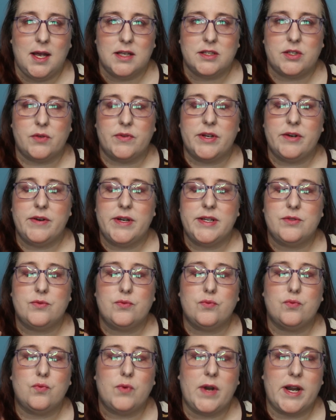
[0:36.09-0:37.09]
So there is
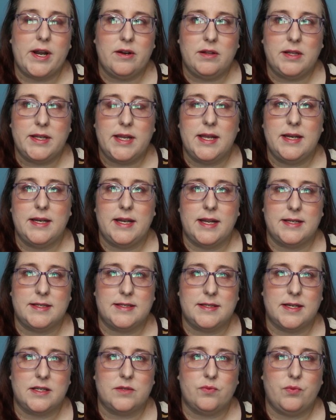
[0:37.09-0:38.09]
rarely an
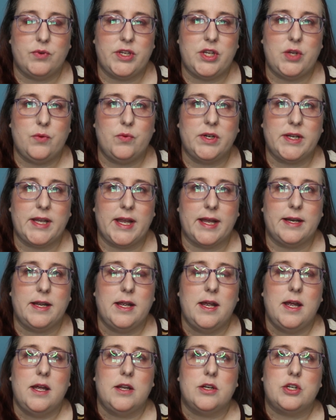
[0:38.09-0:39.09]
instance when you will get